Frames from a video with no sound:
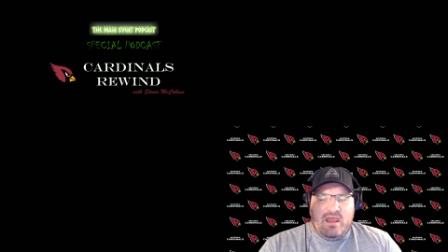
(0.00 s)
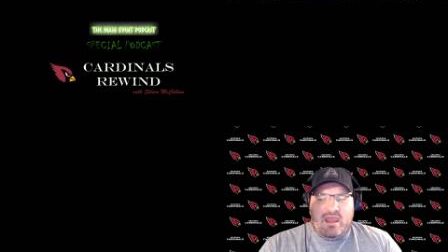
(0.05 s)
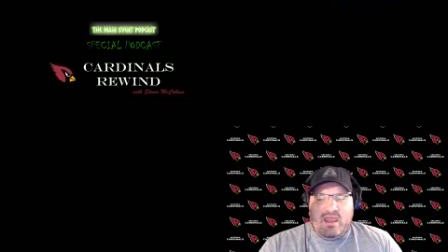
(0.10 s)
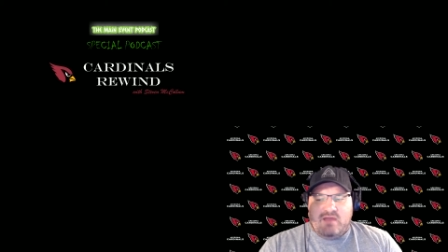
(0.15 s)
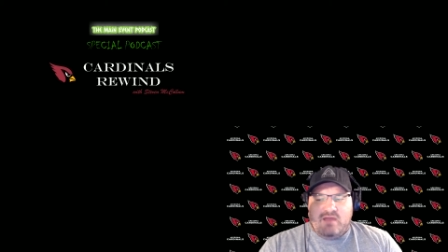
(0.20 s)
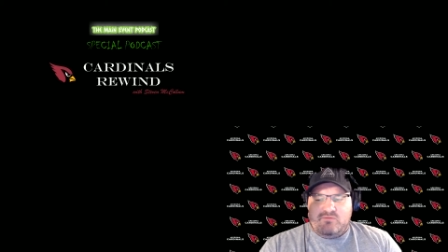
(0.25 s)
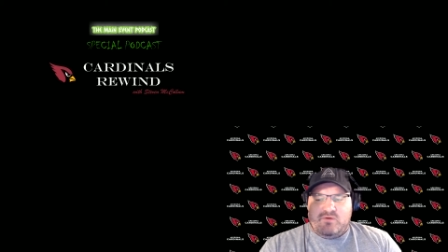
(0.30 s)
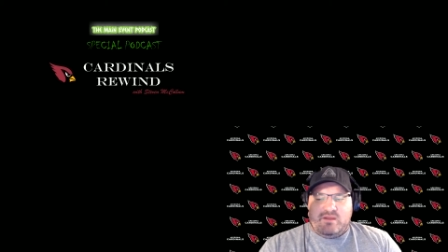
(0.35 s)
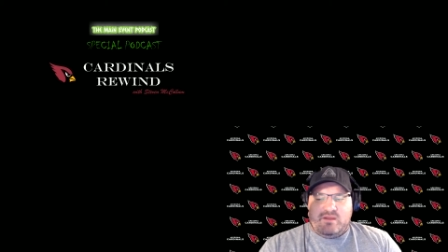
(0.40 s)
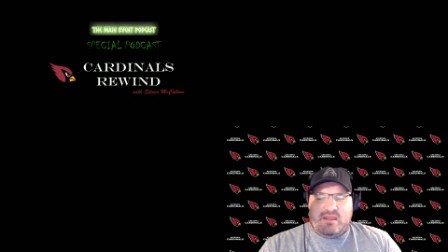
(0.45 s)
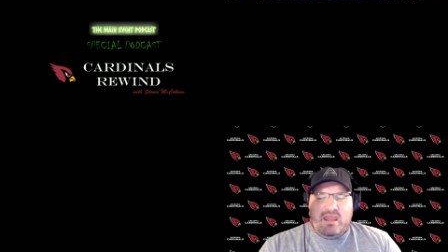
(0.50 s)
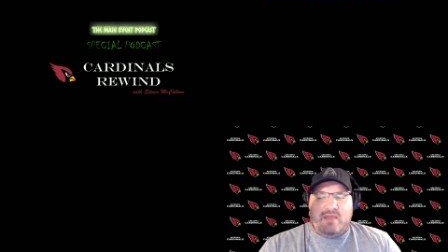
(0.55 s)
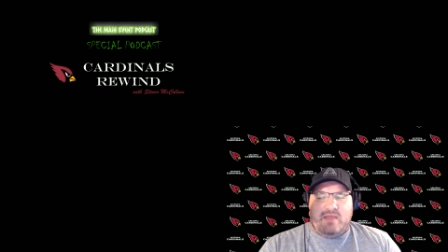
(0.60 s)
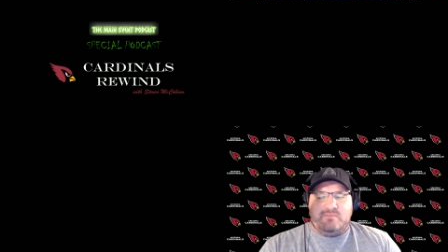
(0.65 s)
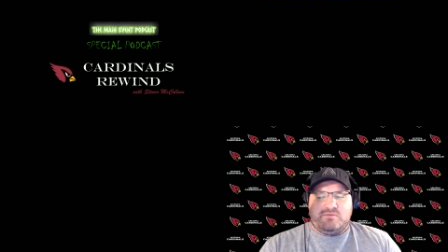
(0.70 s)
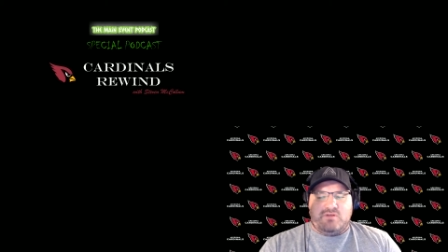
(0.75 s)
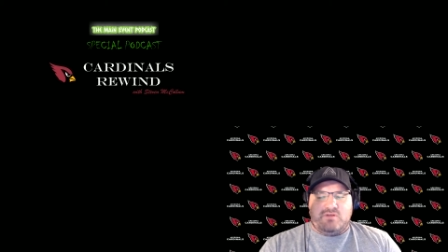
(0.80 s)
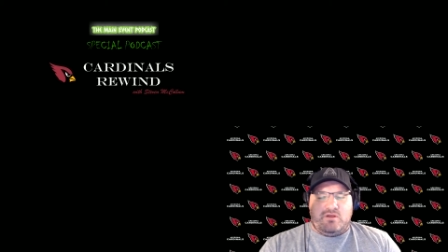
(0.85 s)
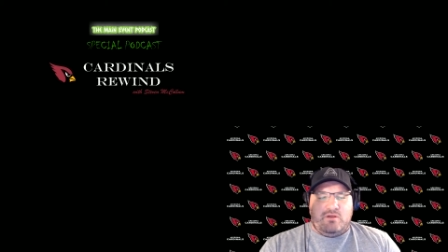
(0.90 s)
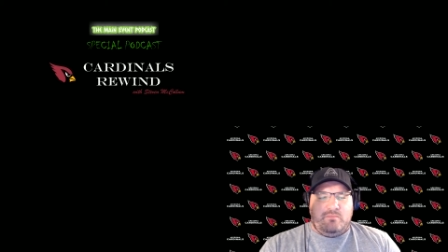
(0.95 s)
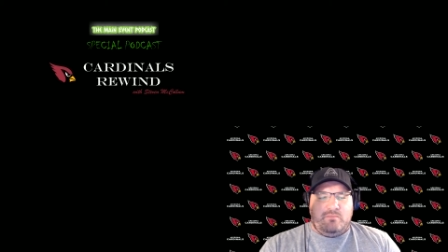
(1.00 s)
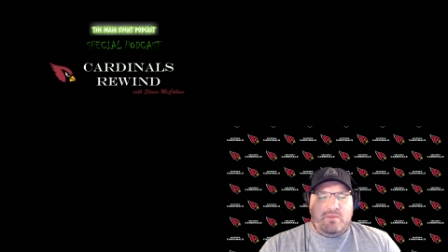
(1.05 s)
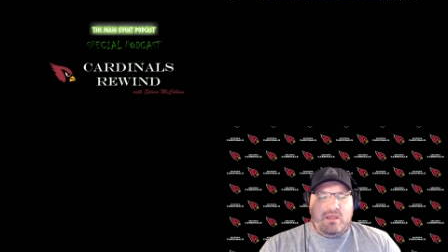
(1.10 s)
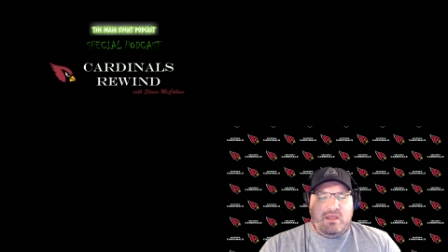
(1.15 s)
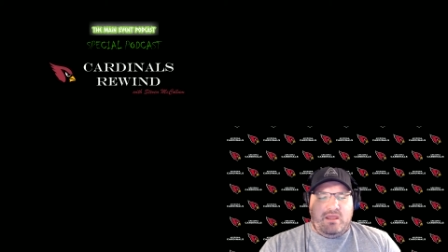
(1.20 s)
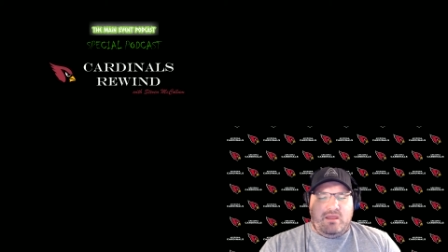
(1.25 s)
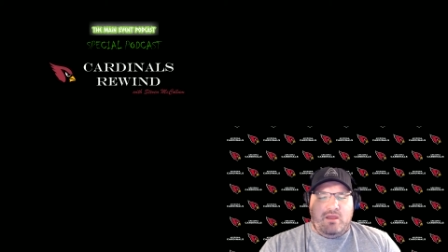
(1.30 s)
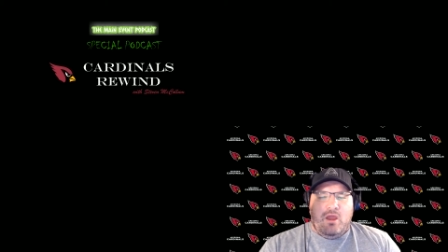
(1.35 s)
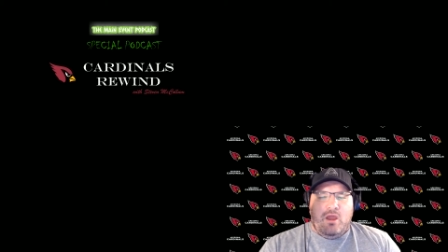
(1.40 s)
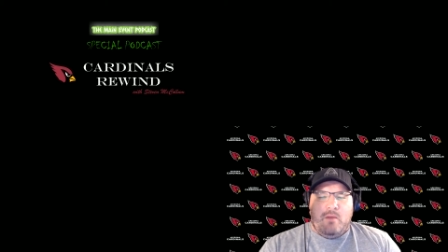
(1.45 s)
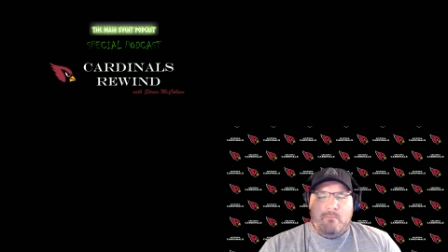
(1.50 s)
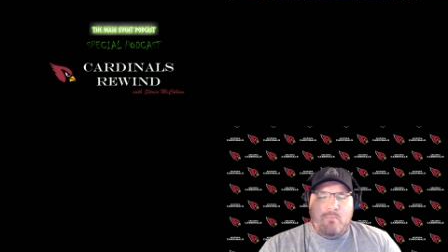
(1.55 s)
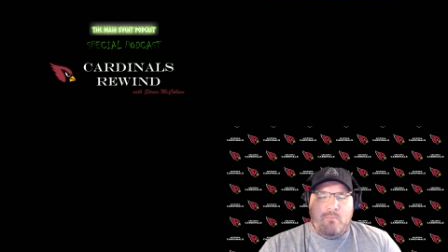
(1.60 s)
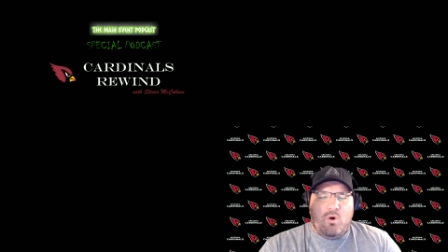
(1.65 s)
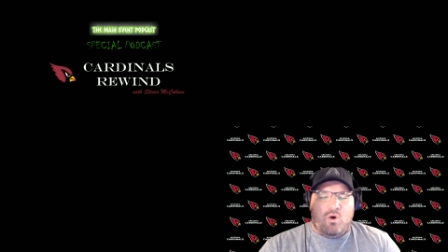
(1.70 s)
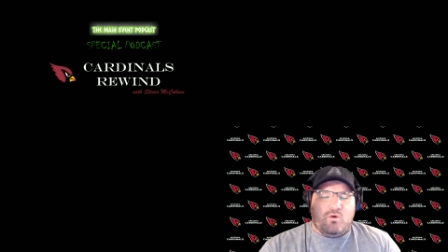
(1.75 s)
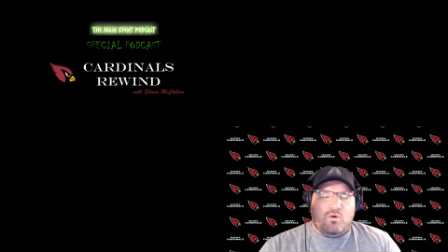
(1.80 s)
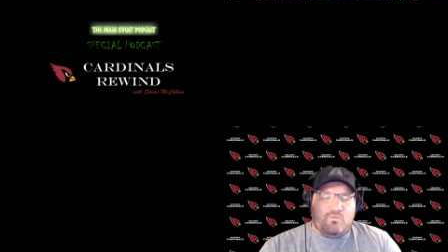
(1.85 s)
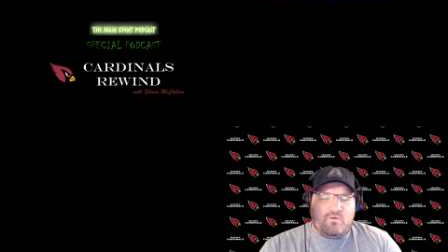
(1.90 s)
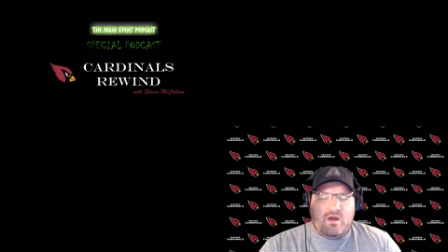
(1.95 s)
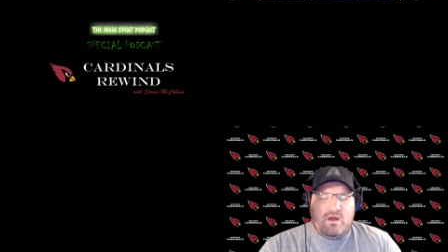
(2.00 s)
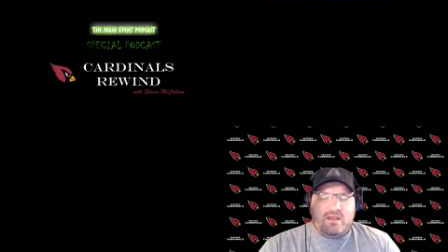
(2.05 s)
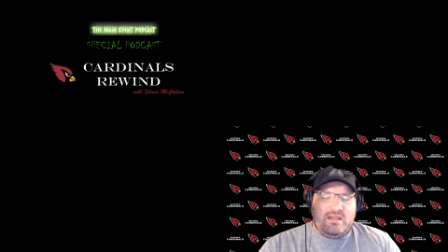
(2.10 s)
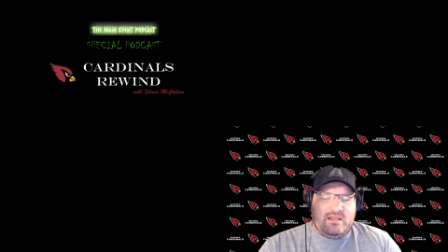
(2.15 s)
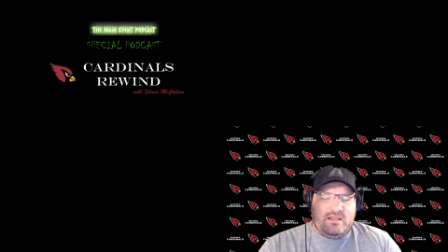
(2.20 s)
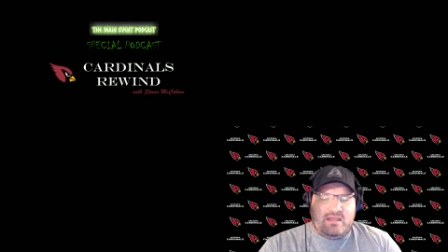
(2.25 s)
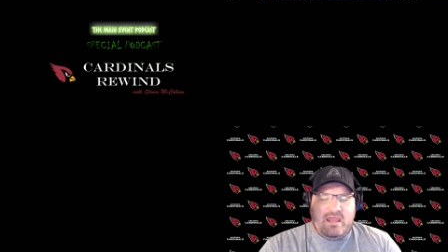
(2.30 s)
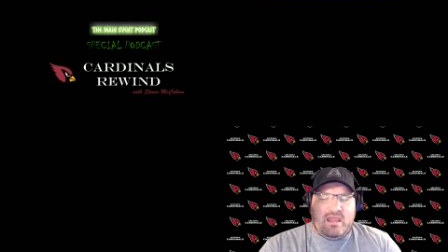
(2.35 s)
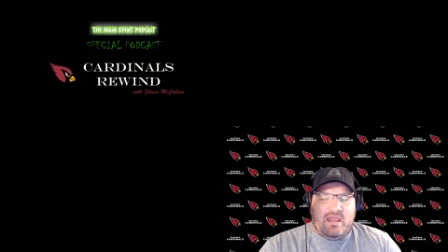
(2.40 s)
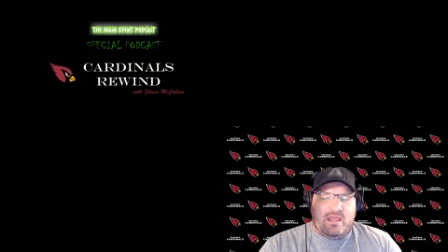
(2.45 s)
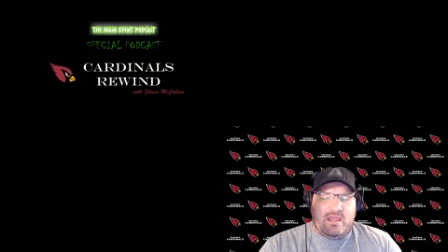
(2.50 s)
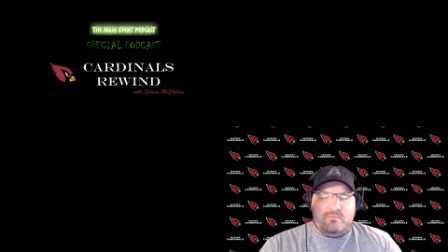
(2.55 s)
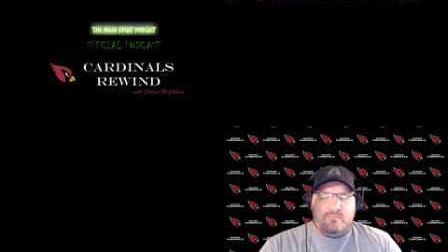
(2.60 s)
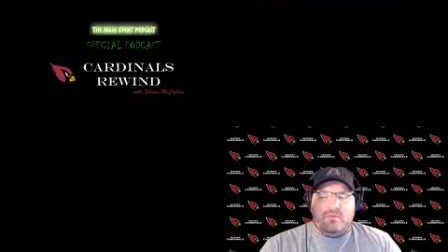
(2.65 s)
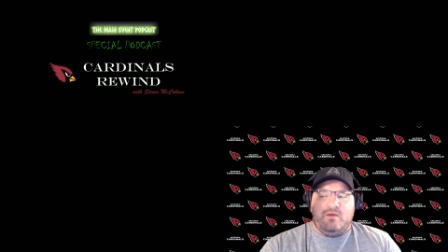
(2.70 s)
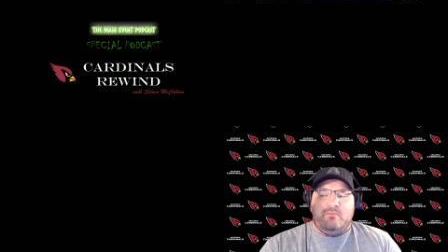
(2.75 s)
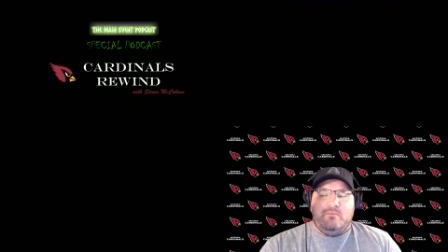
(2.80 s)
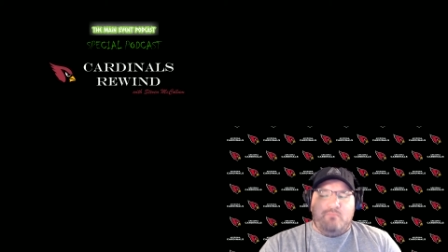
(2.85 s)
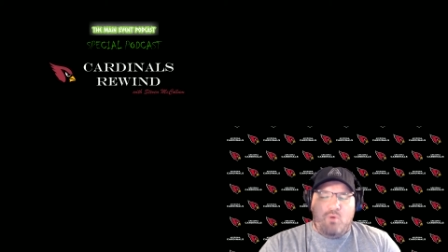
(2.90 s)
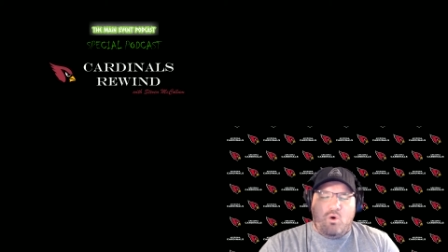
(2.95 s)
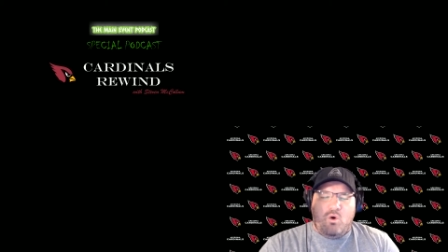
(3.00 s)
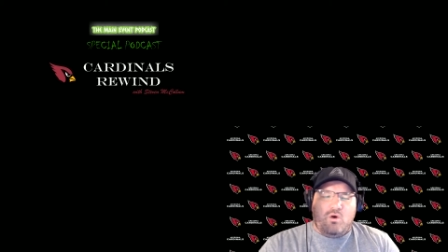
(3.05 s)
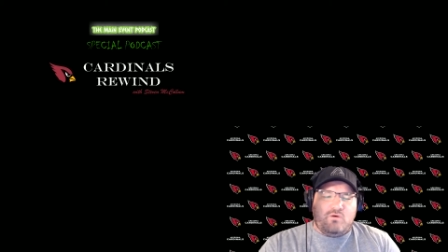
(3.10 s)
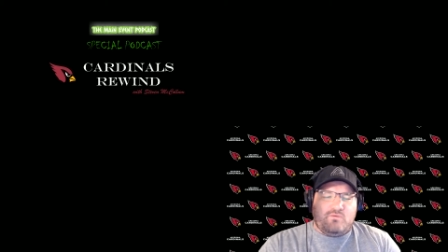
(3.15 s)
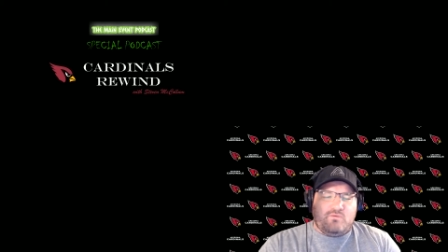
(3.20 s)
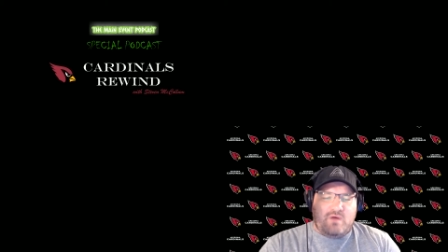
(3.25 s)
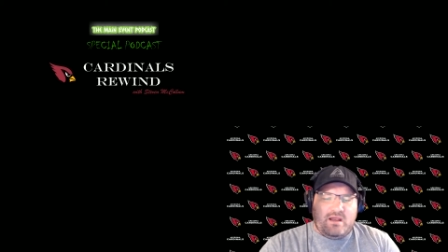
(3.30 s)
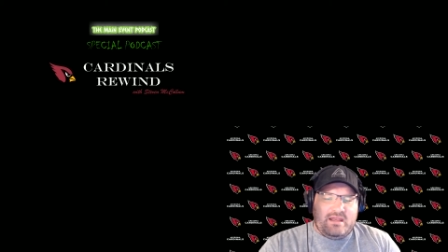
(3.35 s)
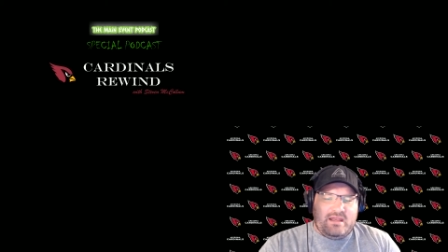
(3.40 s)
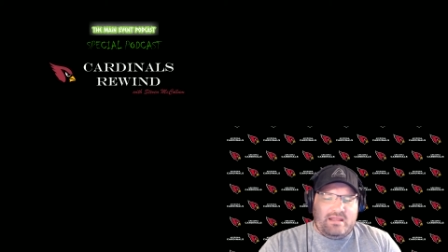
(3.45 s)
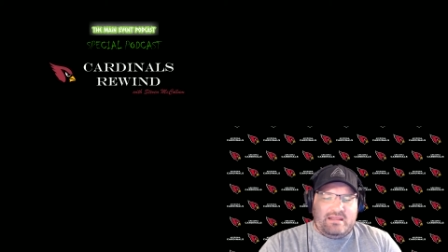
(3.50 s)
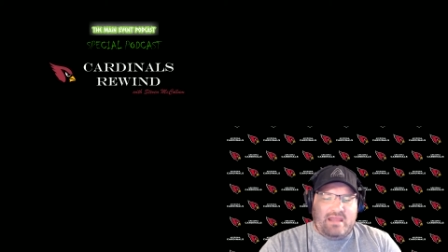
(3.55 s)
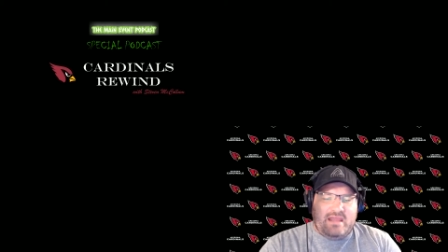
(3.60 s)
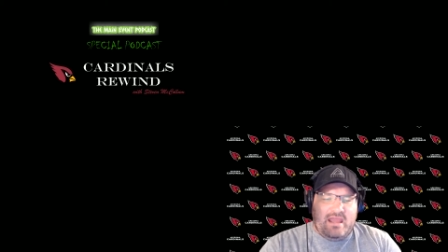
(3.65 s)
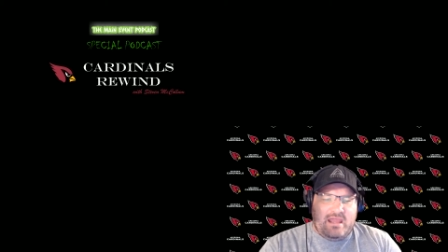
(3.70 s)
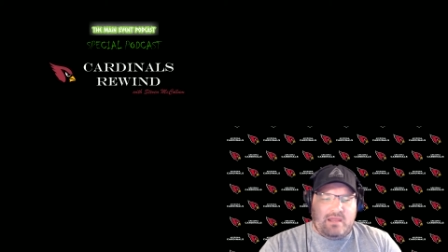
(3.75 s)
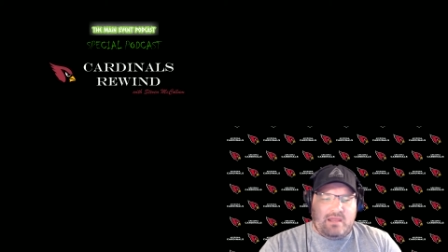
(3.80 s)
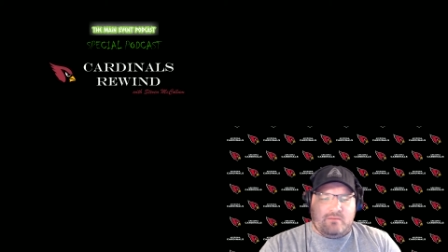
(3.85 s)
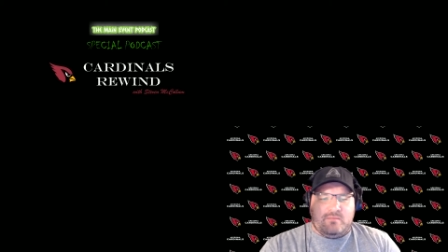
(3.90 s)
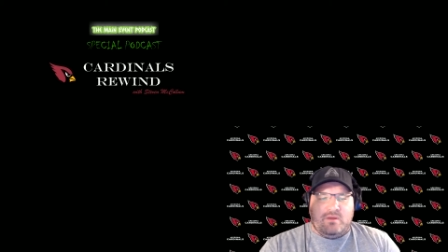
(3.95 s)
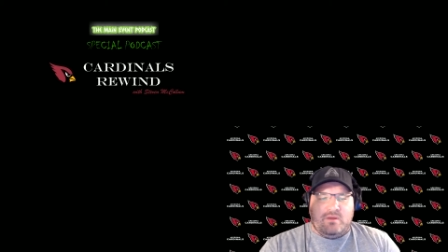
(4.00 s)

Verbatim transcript: every game's going to be more running game, more running game.